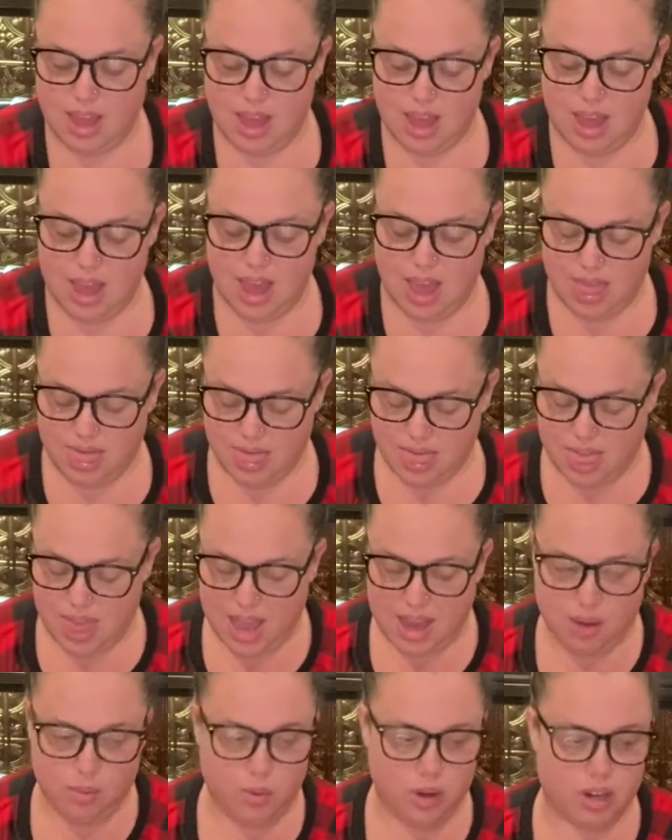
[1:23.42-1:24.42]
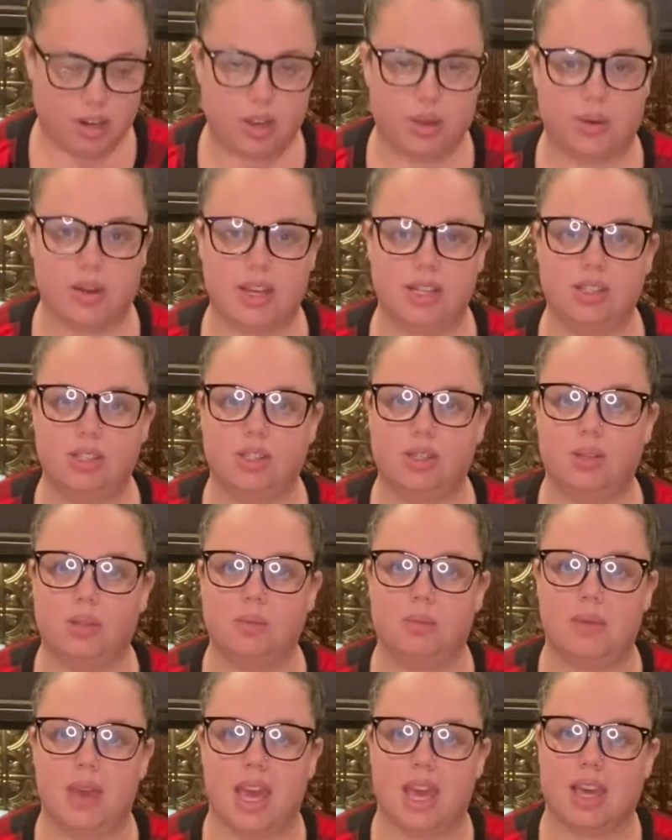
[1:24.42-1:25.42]
And then we're going to
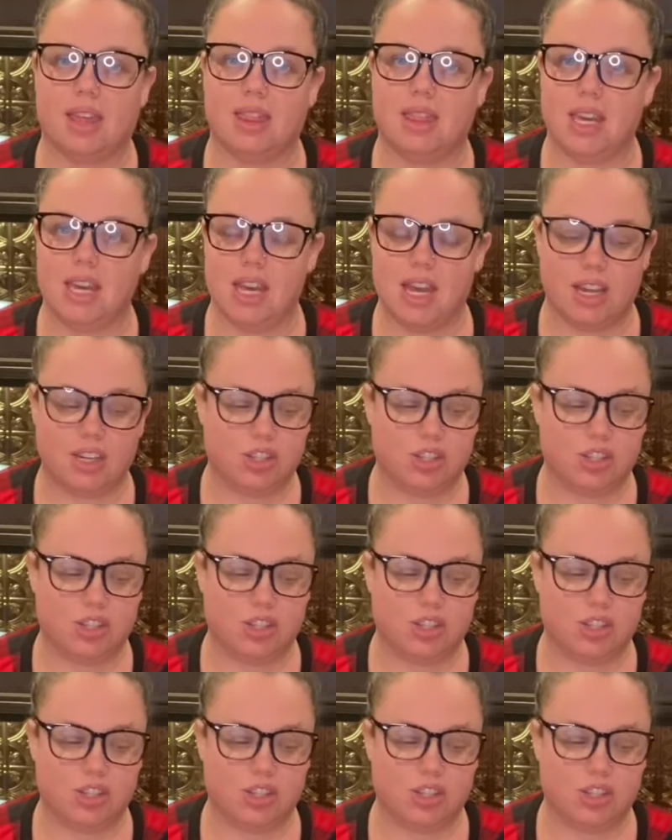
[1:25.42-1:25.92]
make the